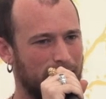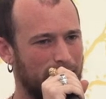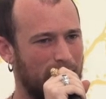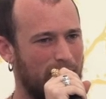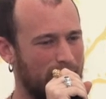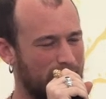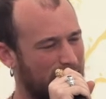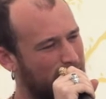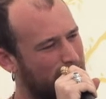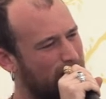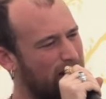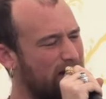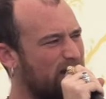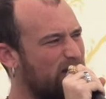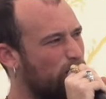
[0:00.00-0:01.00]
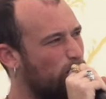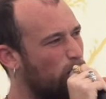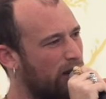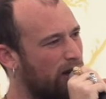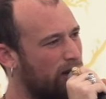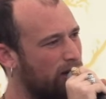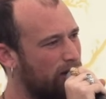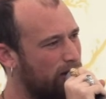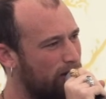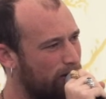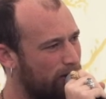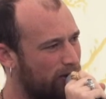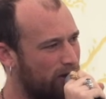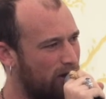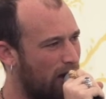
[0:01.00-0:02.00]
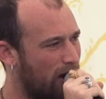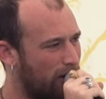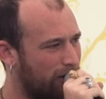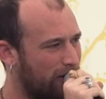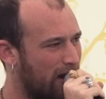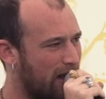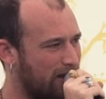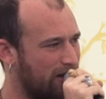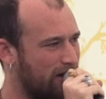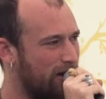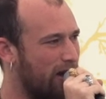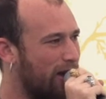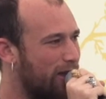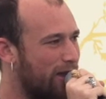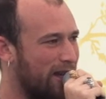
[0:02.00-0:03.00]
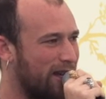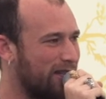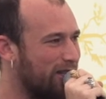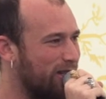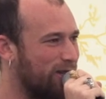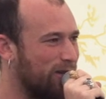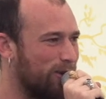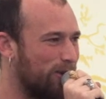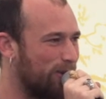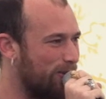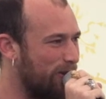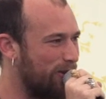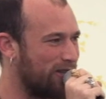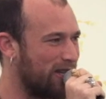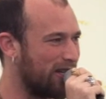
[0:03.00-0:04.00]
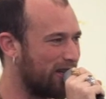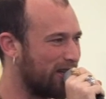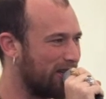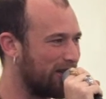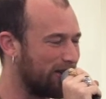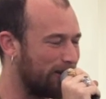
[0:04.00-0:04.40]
And I was like, this is weird. Photography has nothing to do with music,